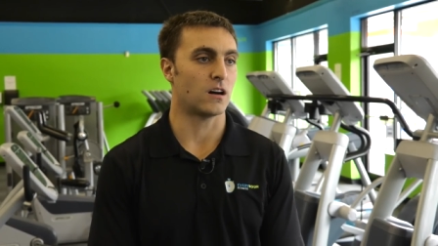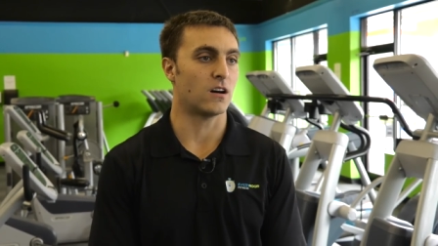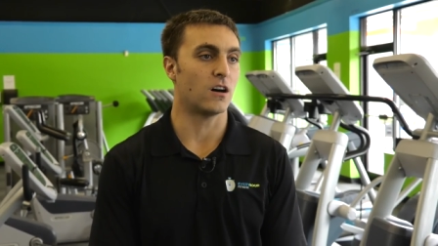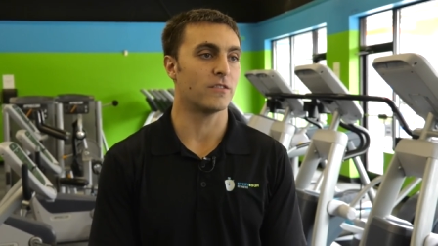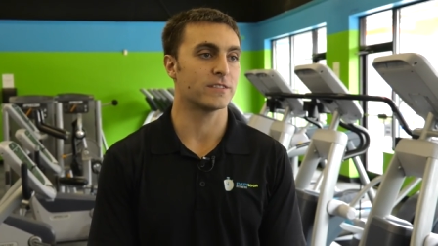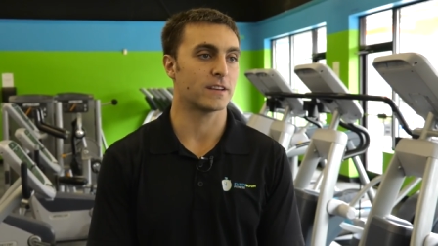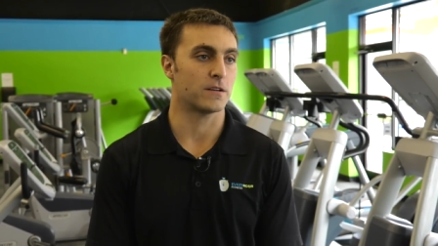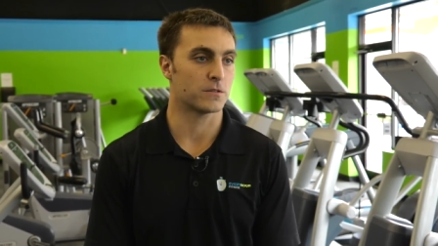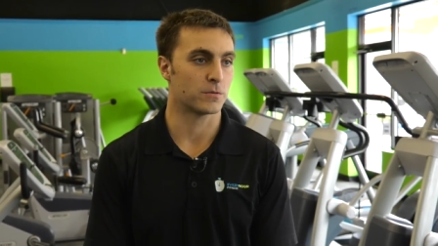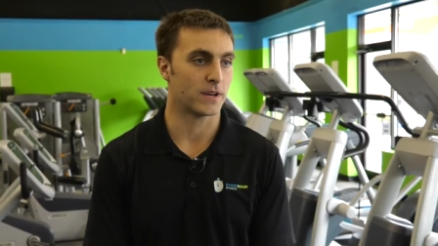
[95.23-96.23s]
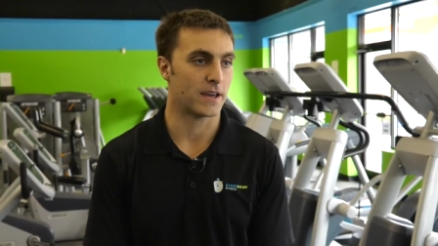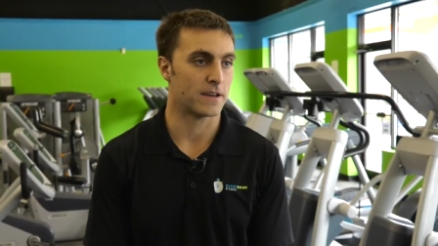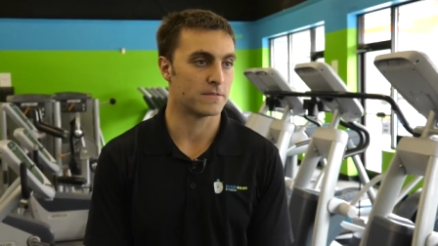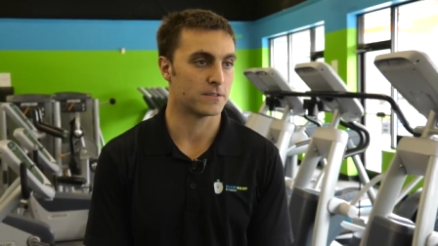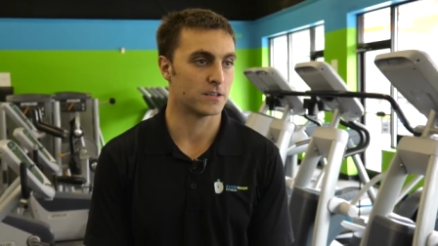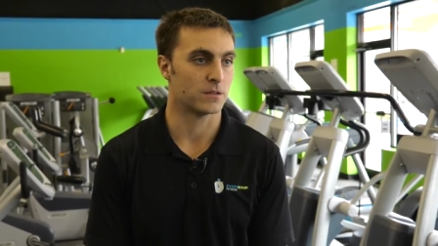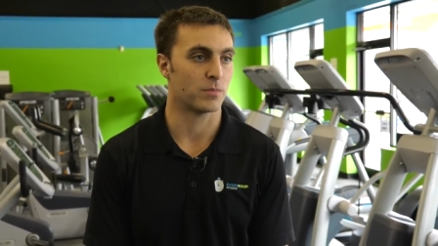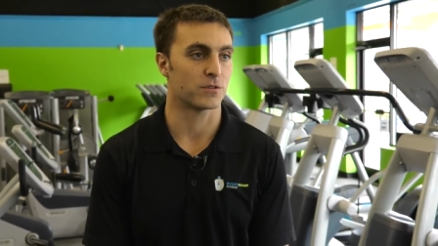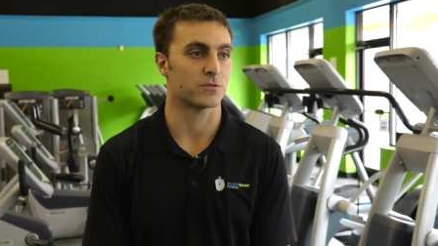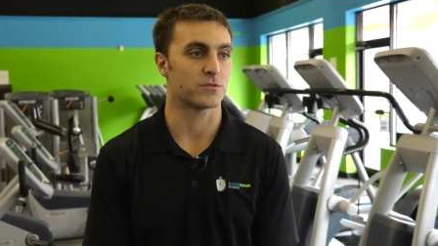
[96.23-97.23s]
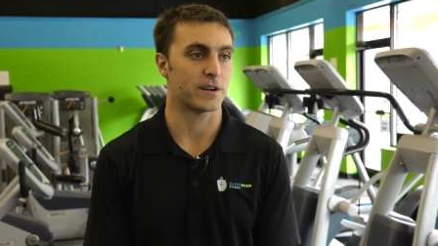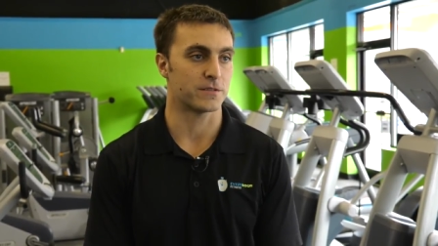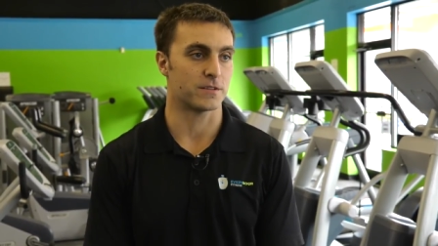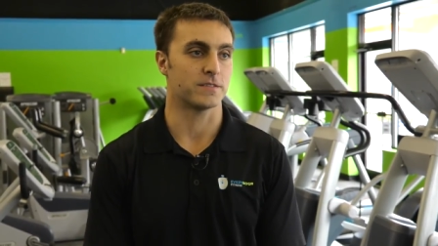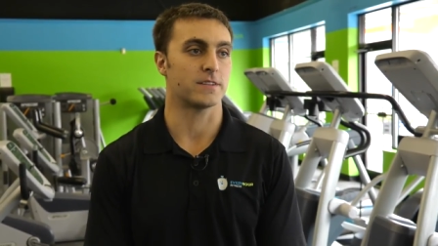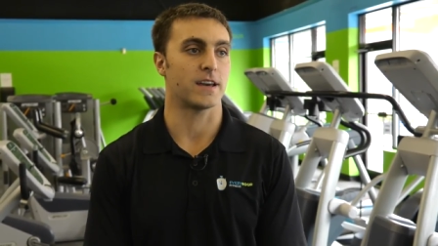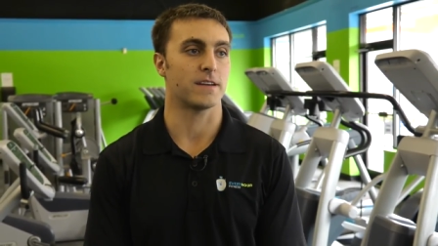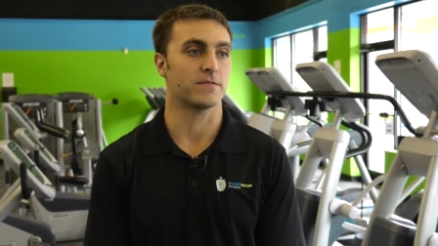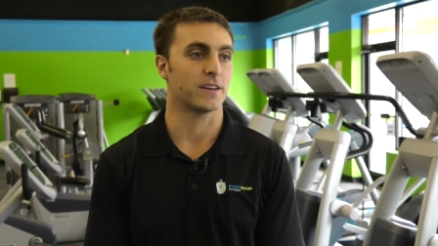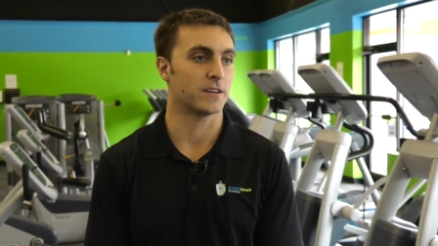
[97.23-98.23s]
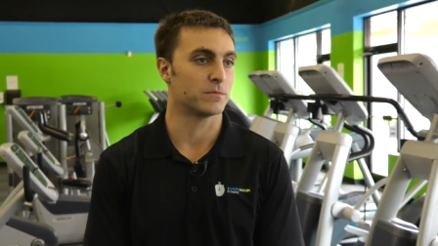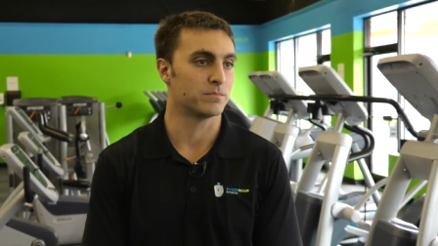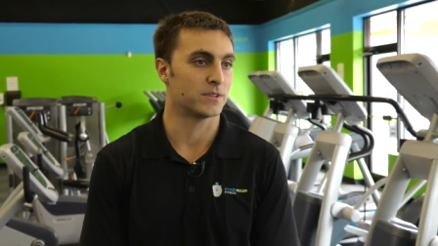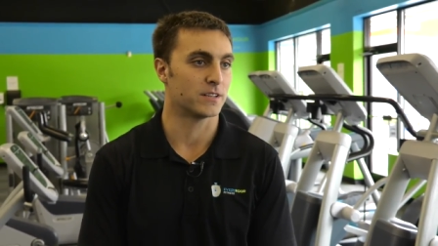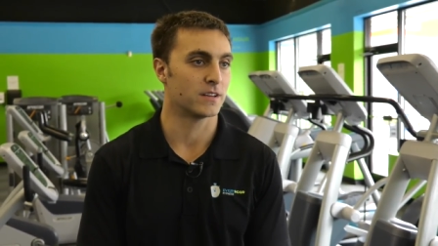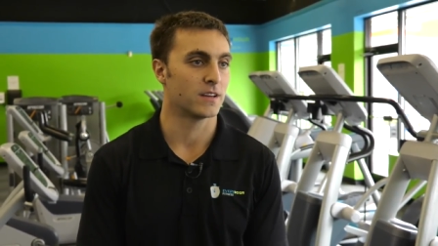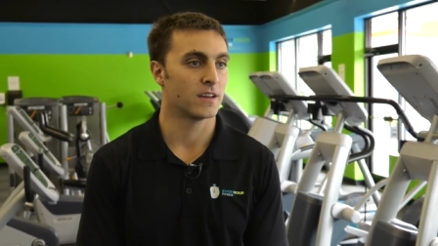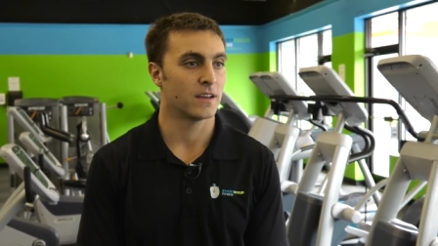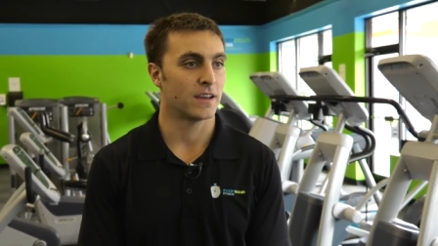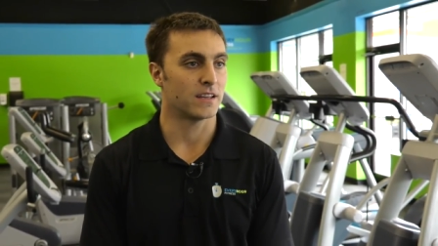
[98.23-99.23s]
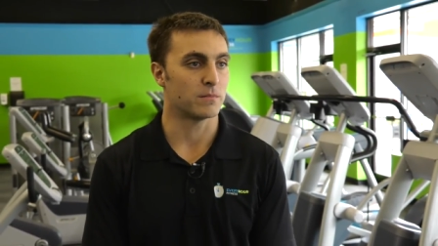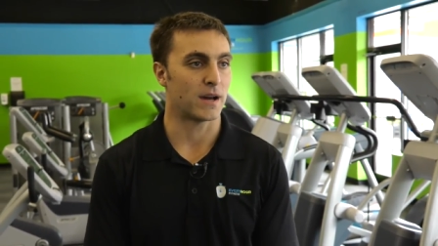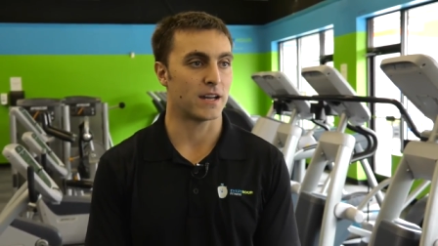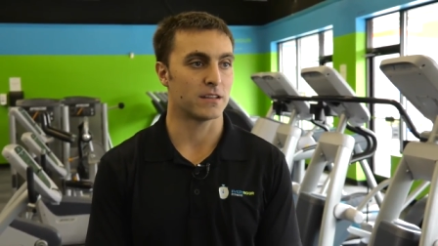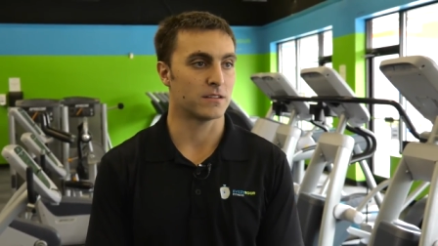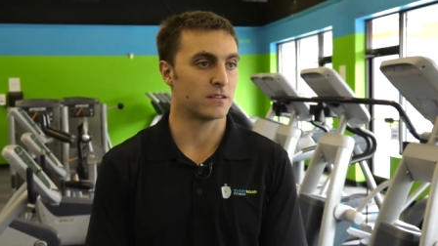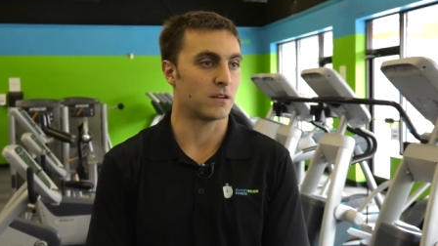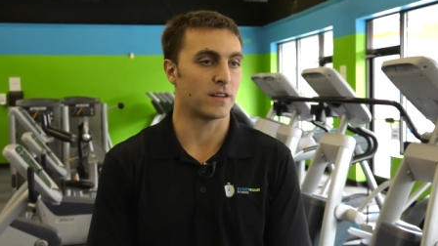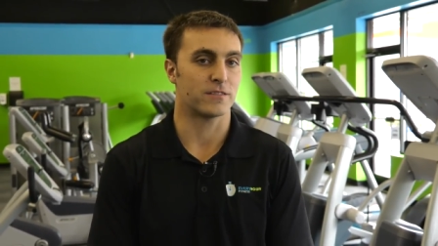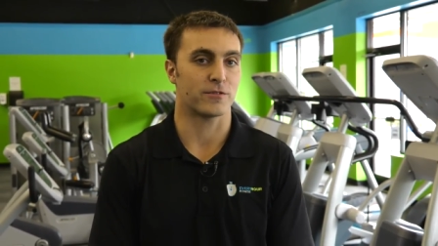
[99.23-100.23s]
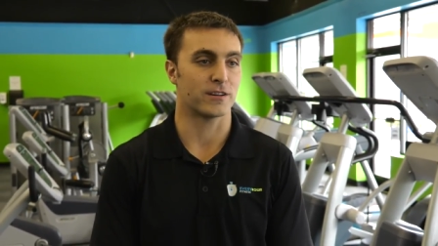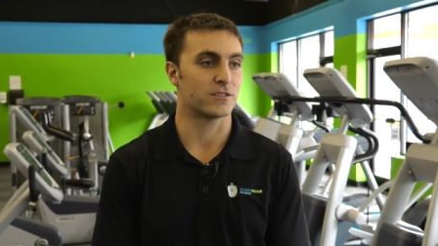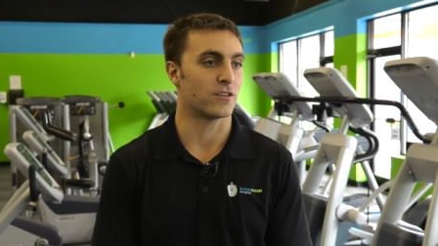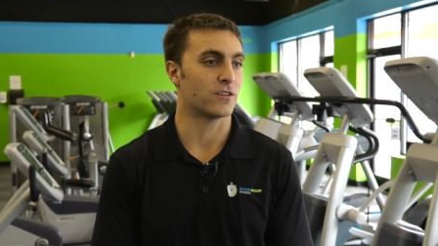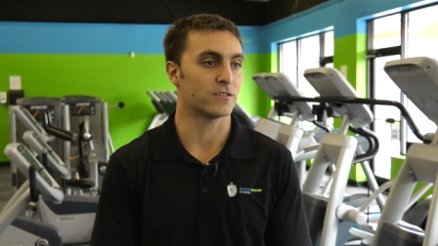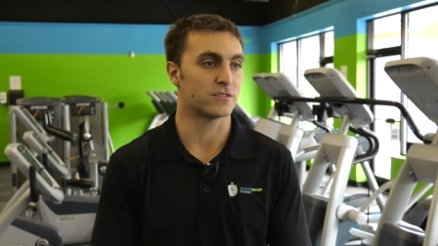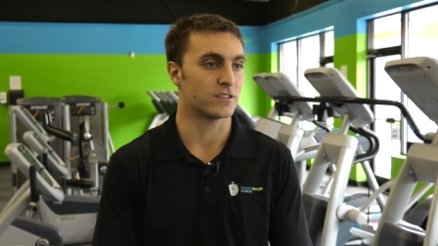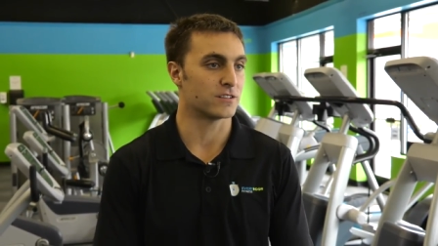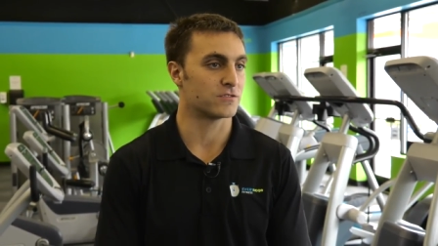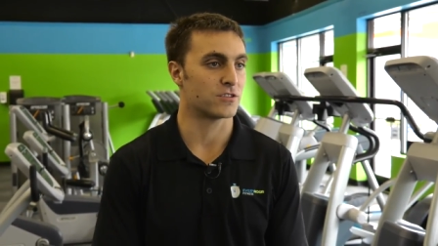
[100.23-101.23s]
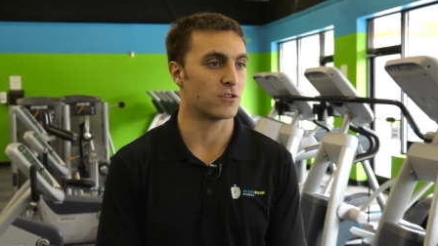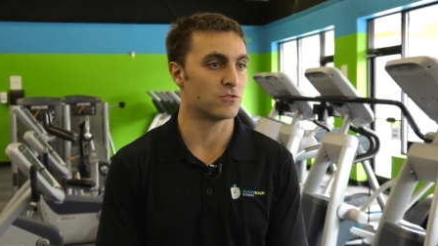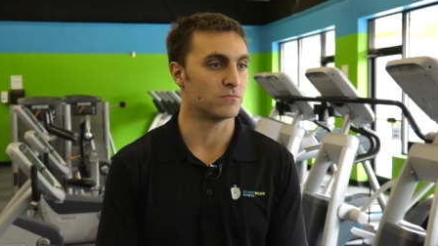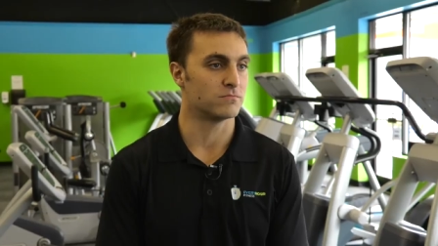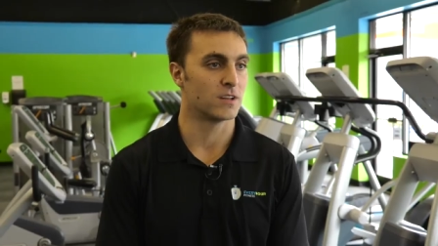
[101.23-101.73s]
office hours, we have personal trainers on staff to help anybody, that's free of charge, to show